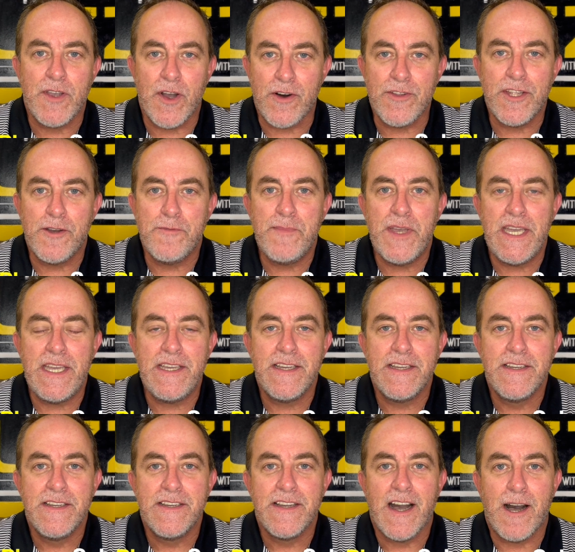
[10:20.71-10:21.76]
Y'all know me,
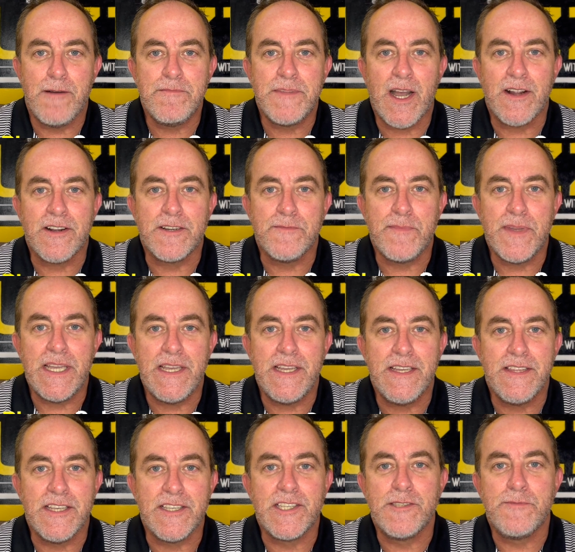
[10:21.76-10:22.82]
I'm Dr. Bee,
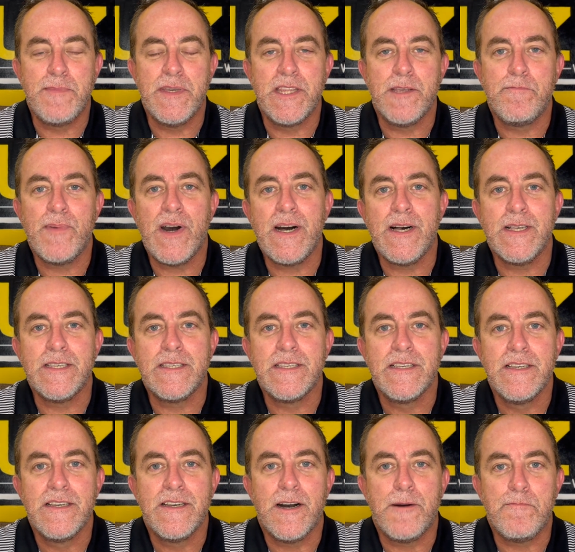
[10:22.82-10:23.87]
and this has been The Buzz
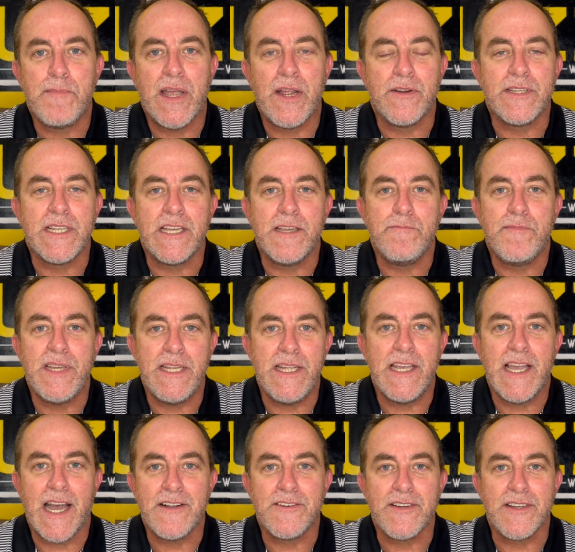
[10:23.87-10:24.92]
on Parenting and
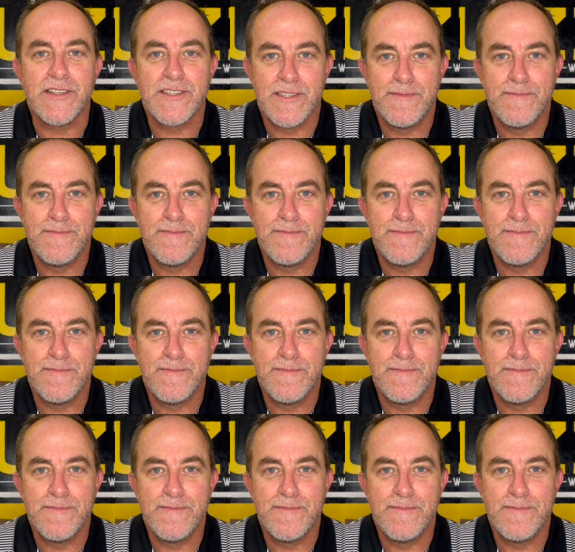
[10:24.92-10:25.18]
Pediatrics.